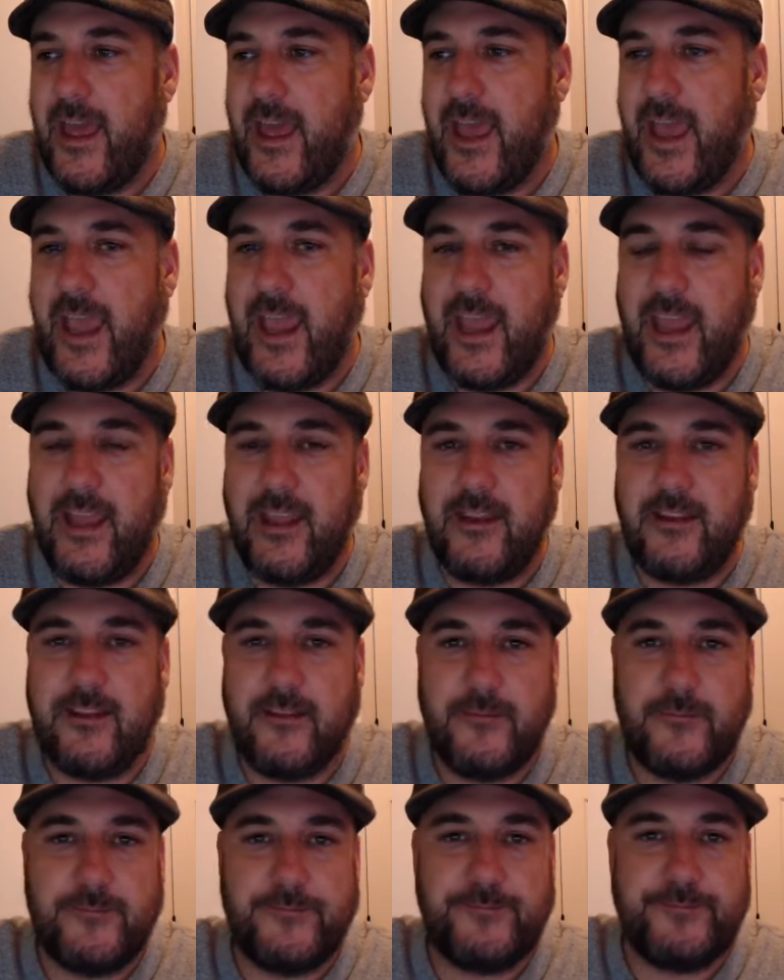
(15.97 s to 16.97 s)
And
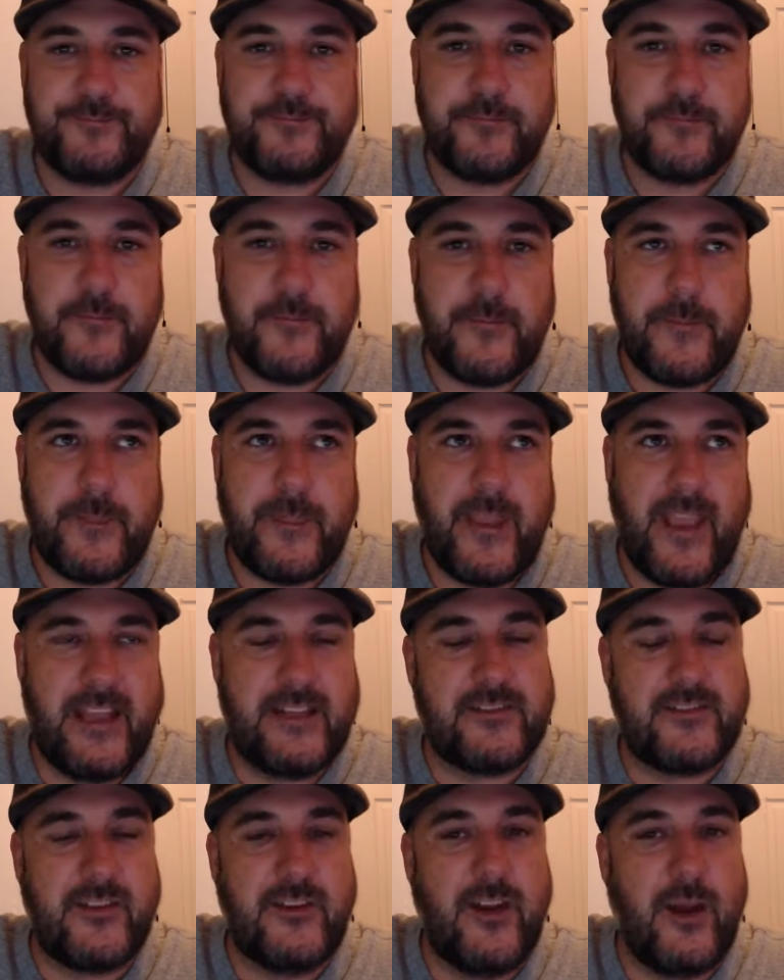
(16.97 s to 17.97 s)

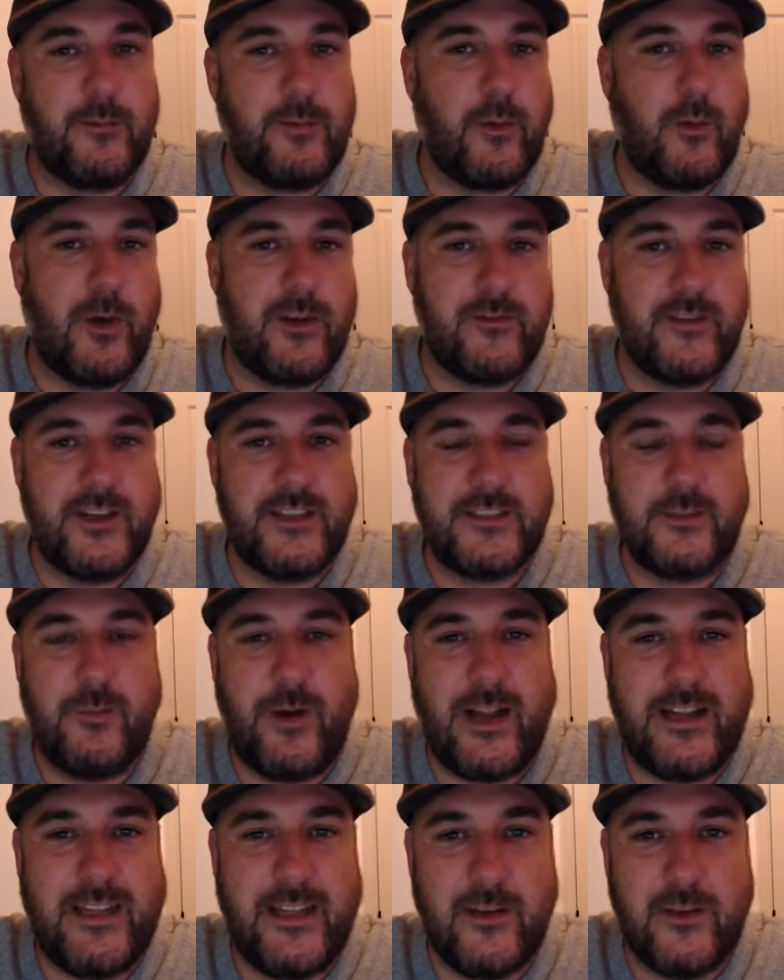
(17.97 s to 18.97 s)
it's the number one reason
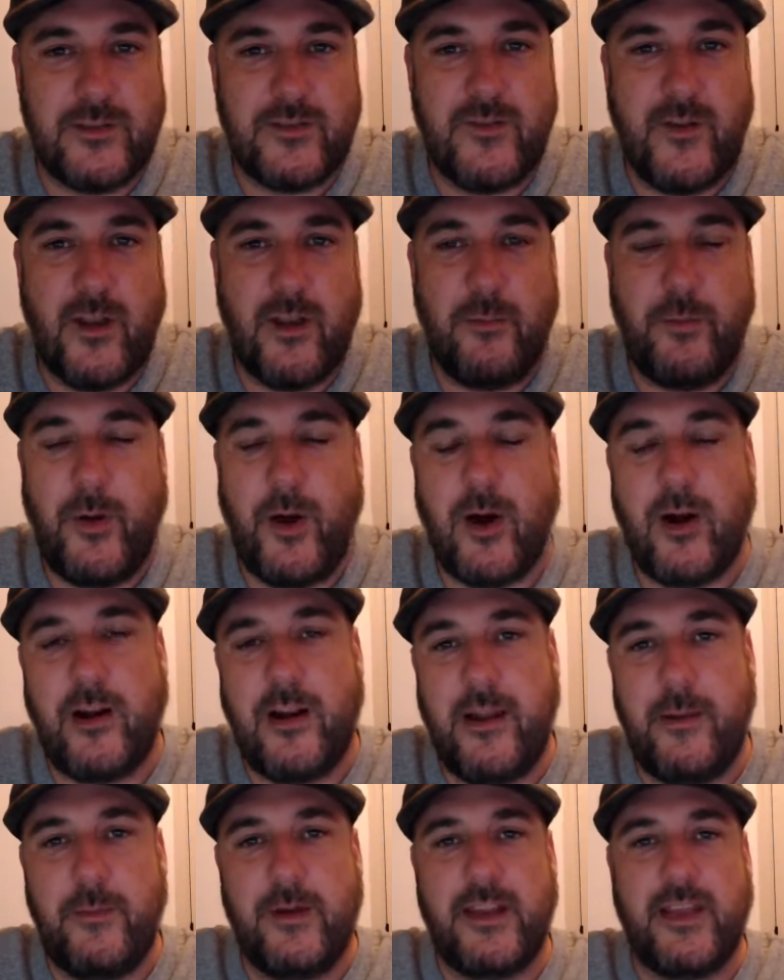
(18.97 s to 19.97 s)
why deals fall apart.
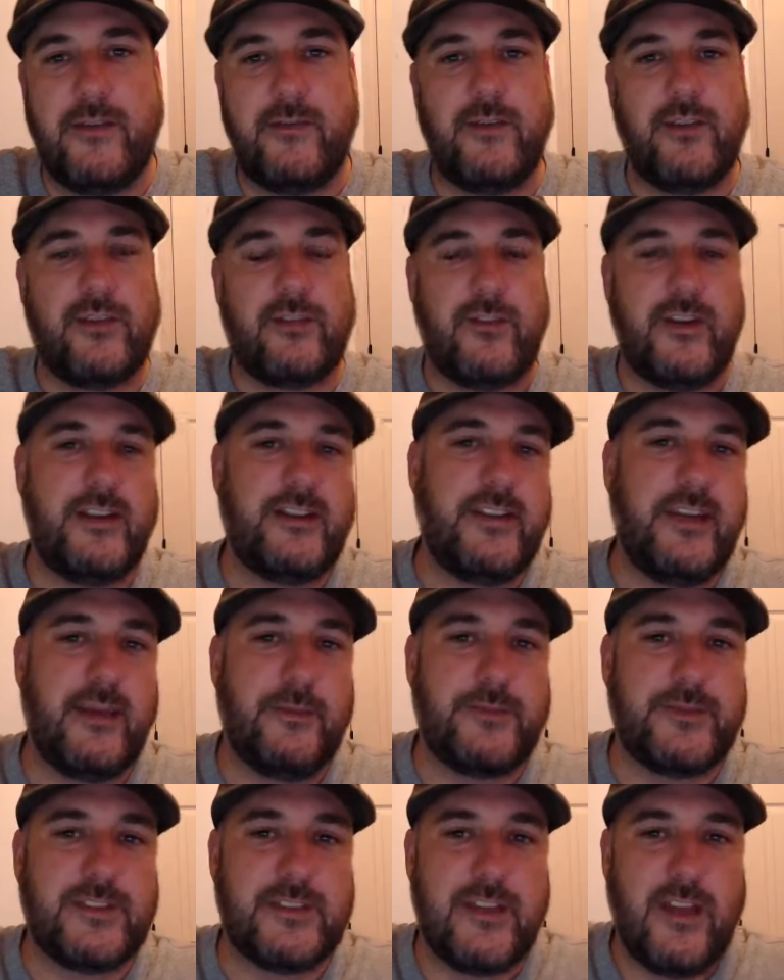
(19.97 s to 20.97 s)
And I'm going to give you 3
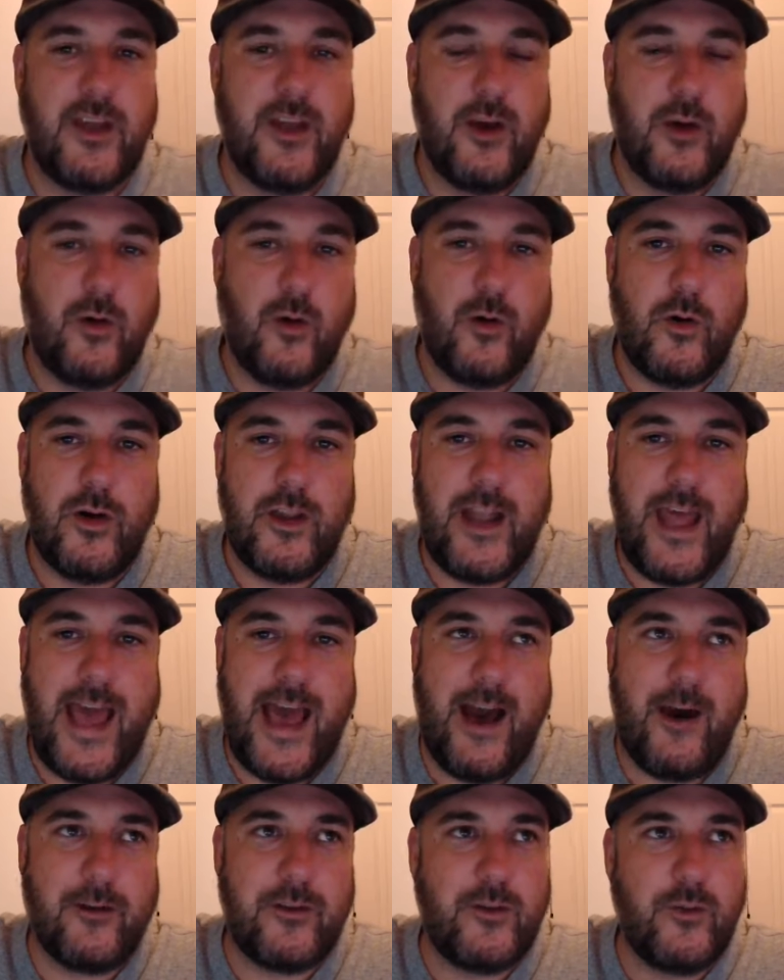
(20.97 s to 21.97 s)
tips on
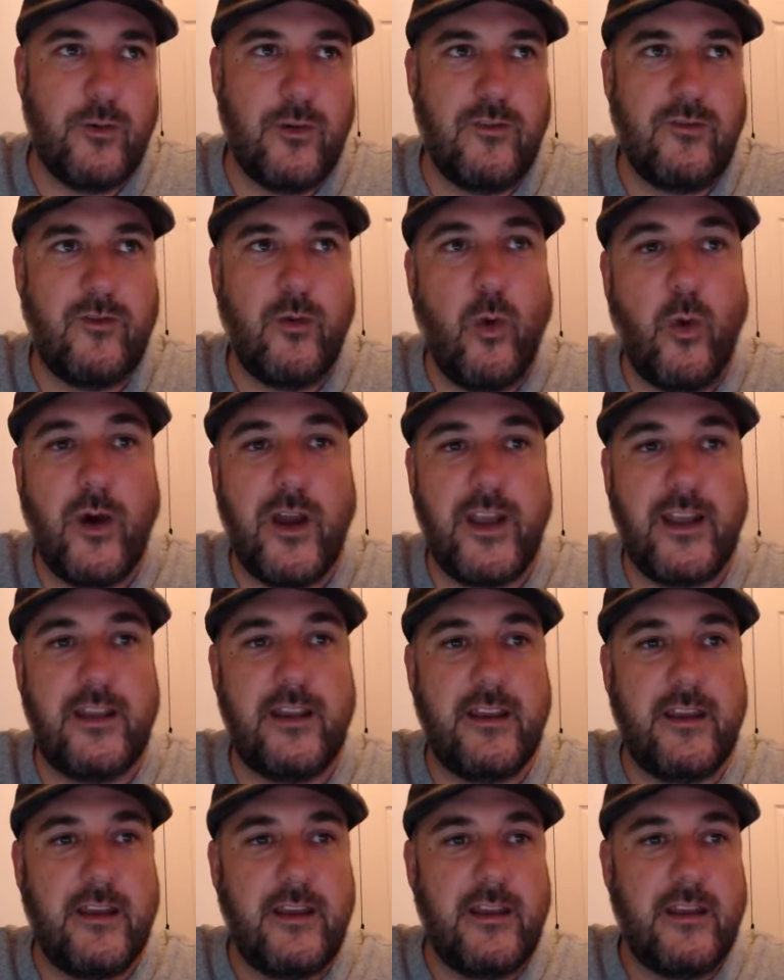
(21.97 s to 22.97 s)
how to avoid